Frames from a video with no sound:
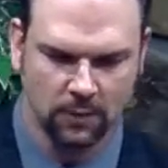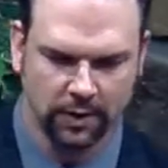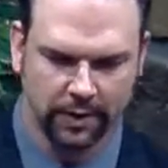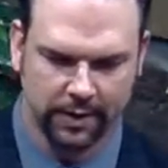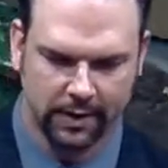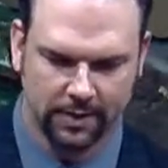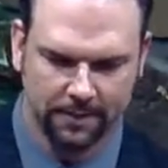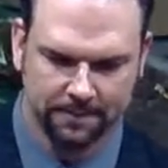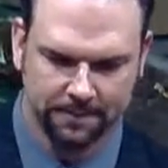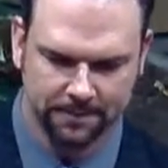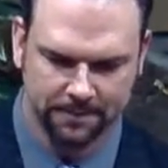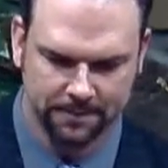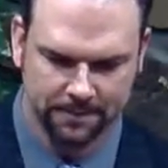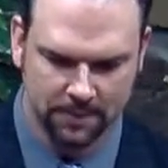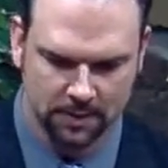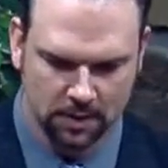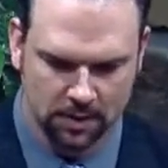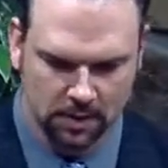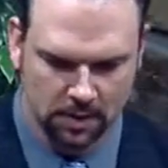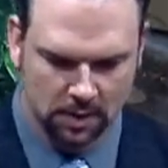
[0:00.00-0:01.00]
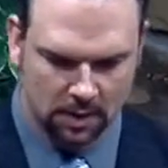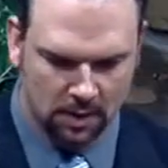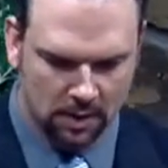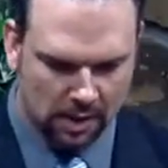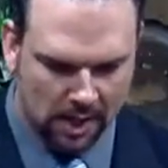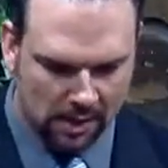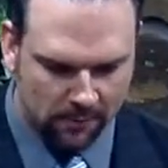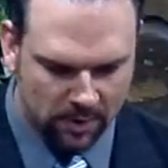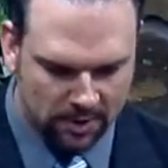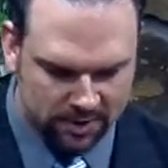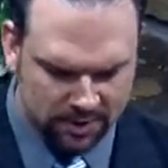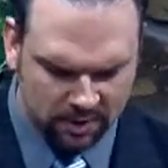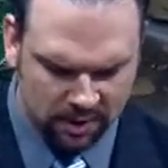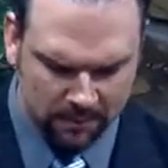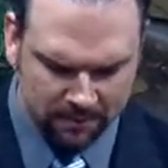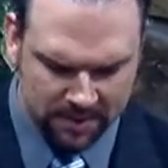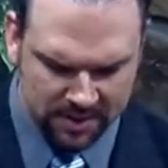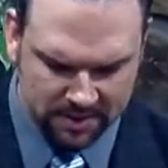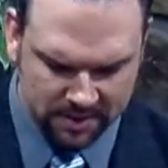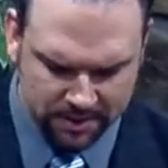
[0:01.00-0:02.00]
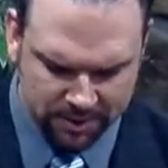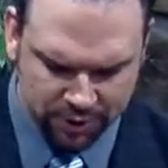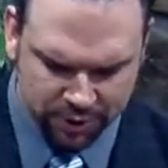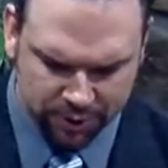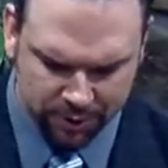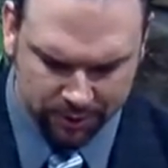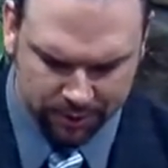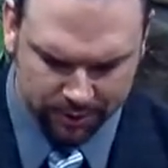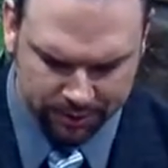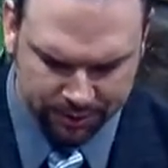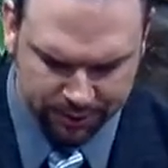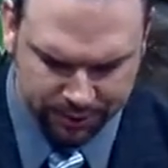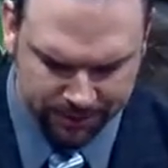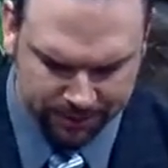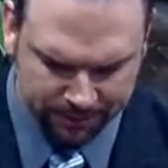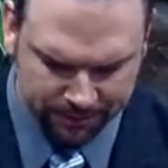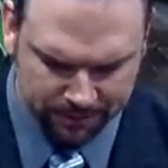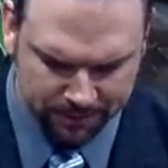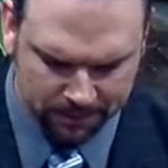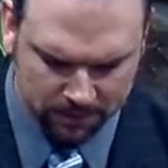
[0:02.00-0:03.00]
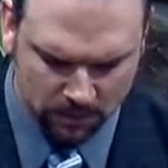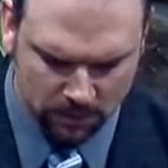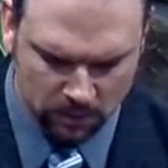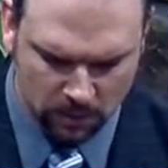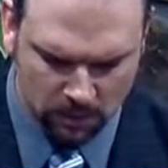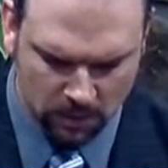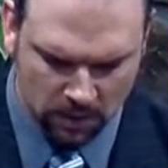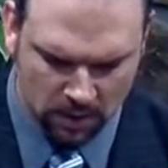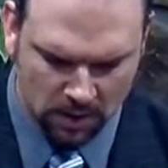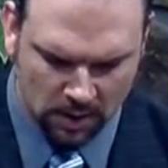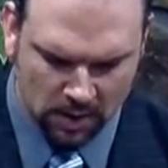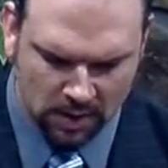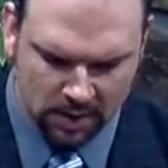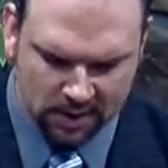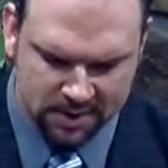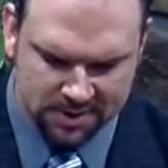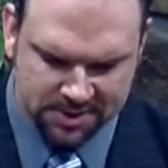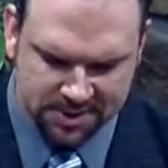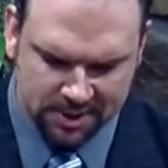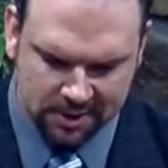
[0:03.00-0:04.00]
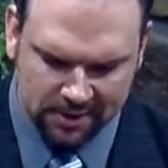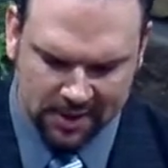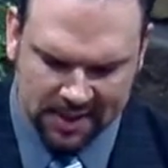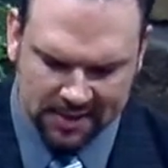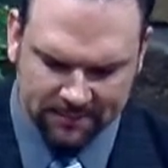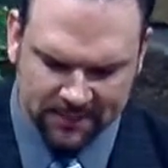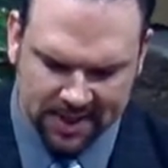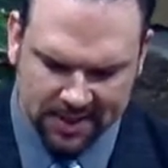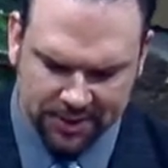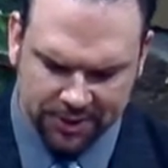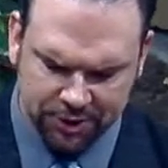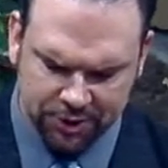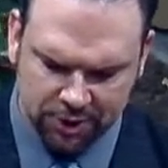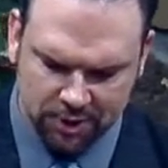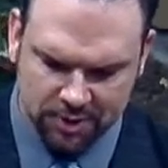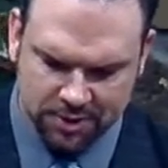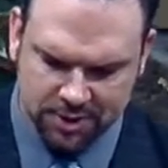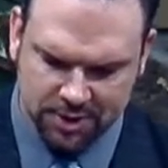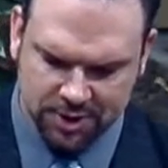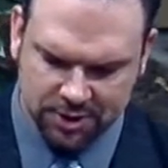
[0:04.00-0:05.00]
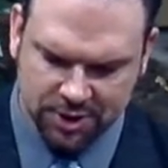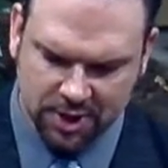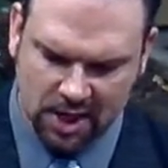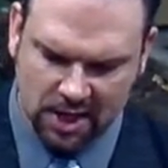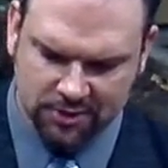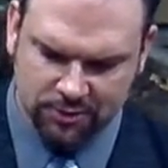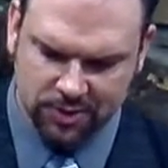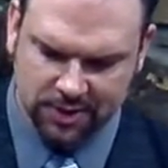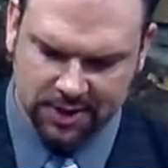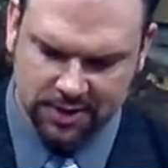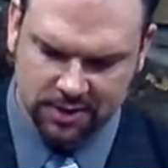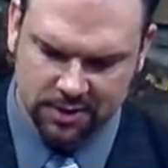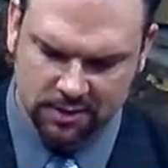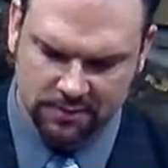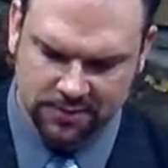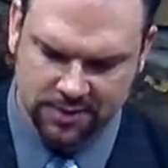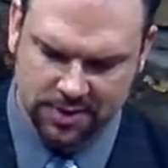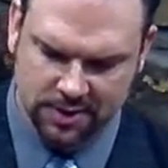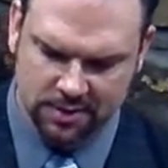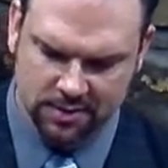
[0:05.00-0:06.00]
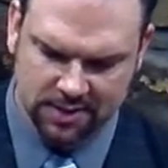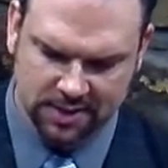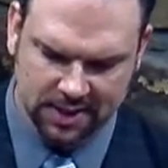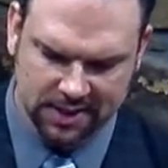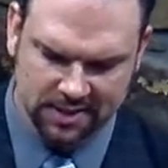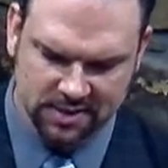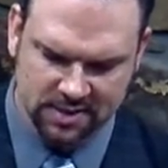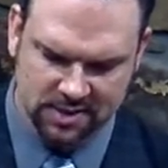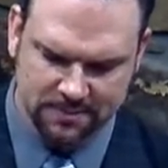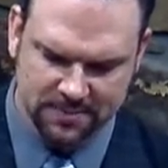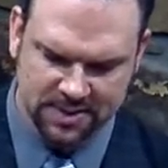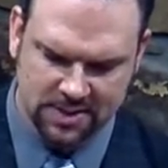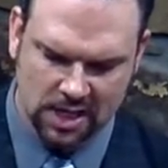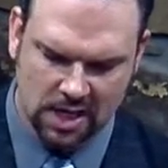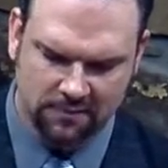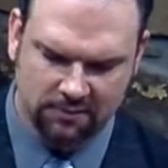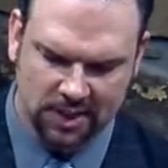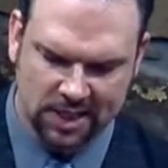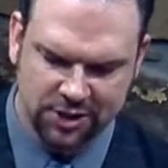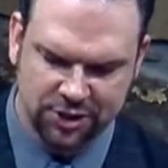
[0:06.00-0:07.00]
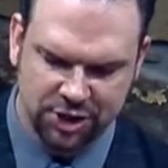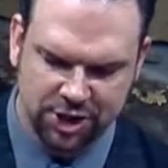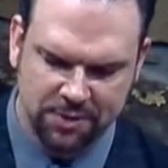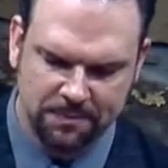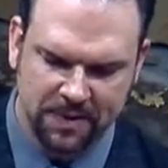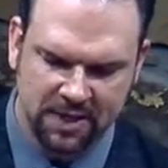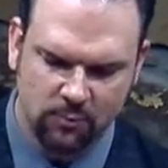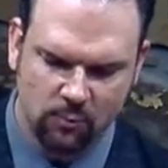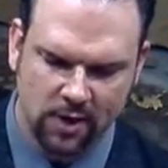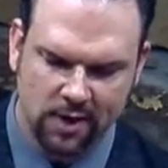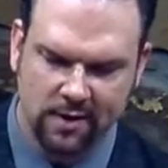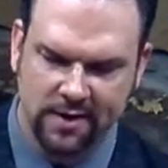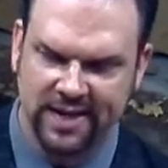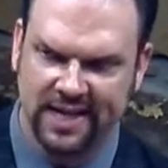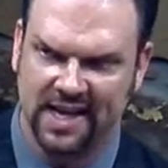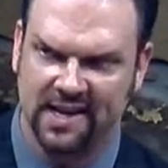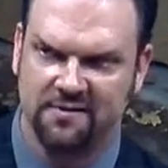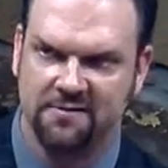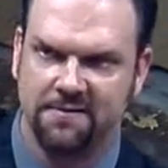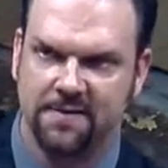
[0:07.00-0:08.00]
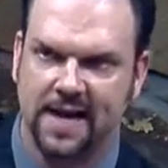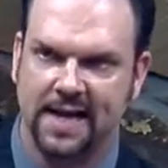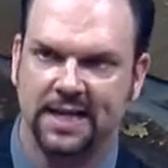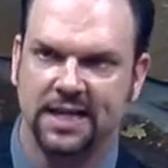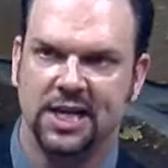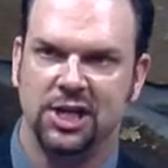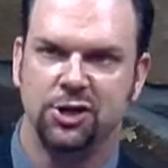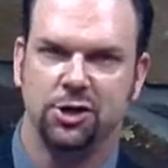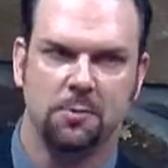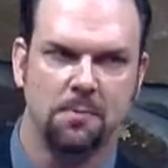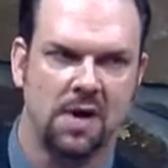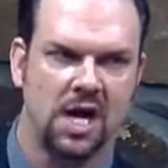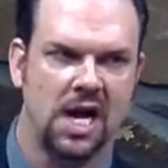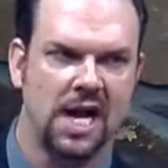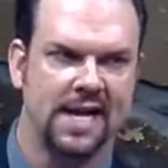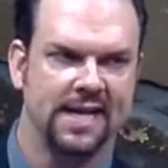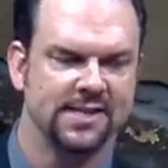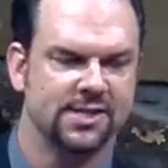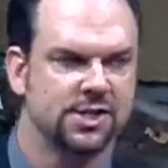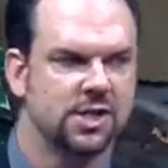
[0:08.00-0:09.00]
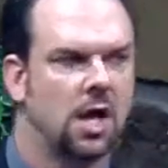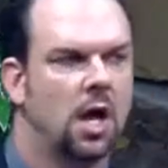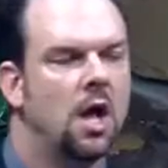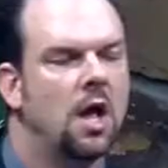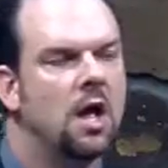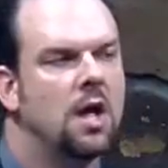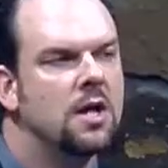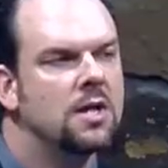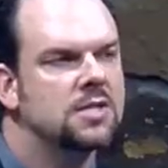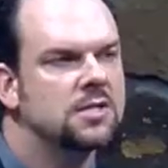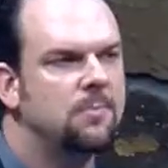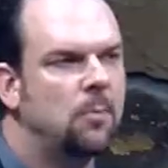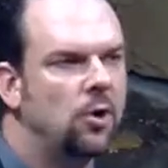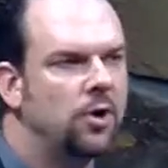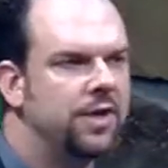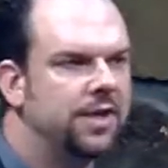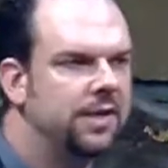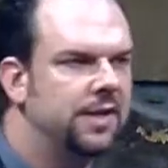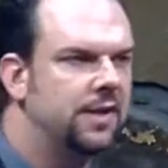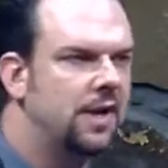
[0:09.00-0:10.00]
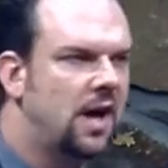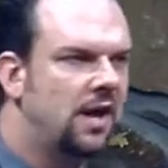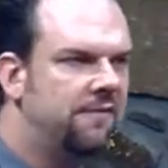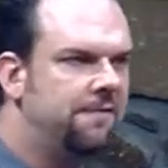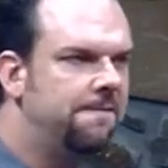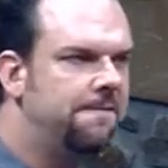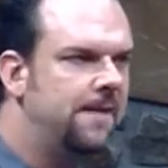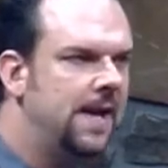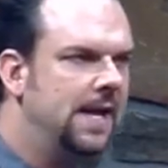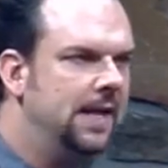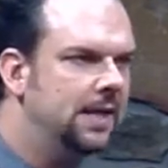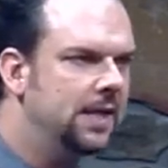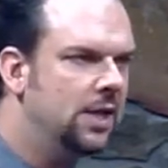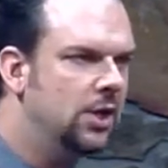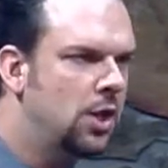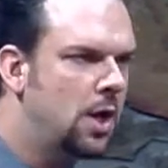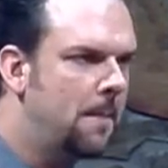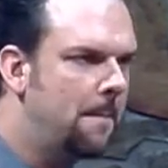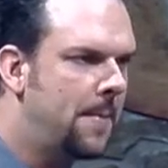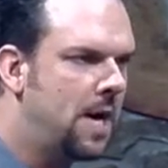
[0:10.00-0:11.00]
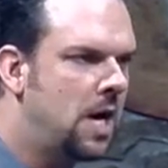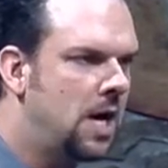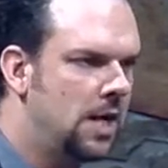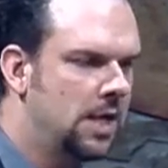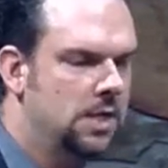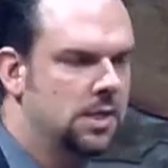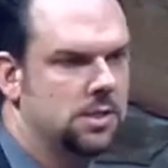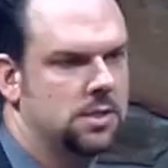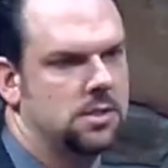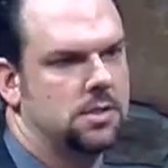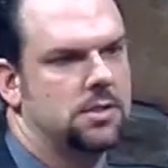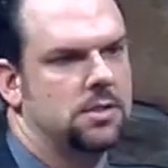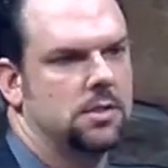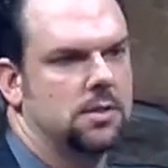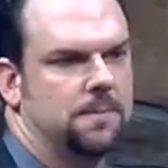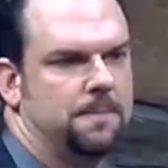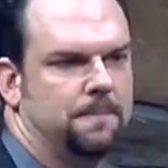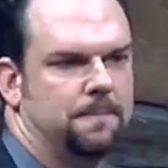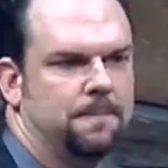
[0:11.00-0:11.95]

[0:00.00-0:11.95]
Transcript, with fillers: Okay? I want to commend this church. Consider him that endured such contradiction of sinners against himself, lest ye be wearied and faint in your minds. Smyrna did not faint in their minds.